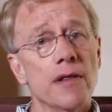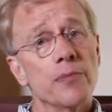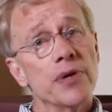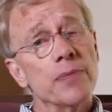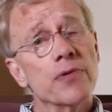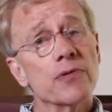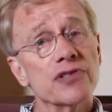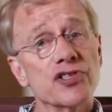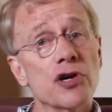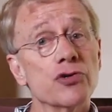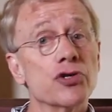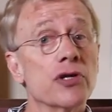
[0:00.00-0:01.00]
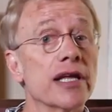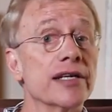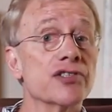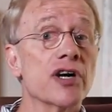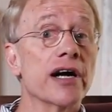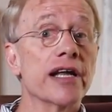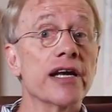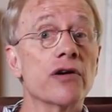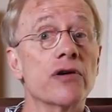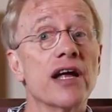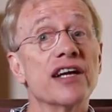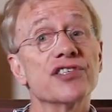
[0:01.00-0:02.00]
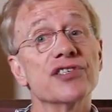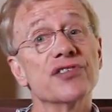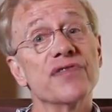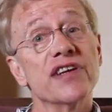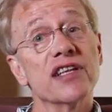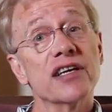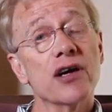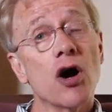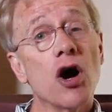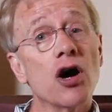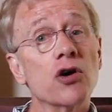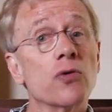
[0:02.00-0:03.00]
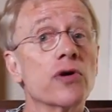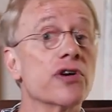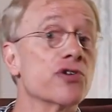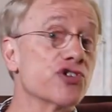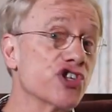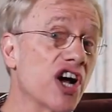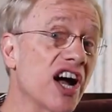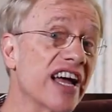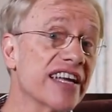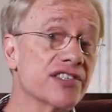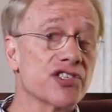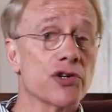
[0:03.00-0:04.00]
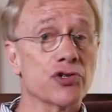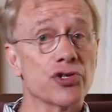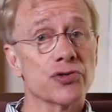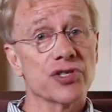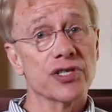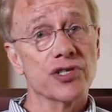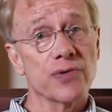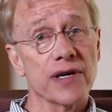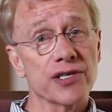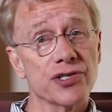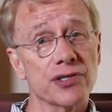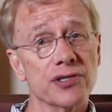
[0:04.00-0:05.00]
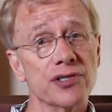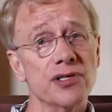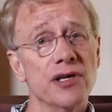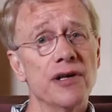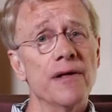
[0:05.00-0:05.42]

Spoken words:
People with social anxiety are not just feeling awkward or shy in social situations,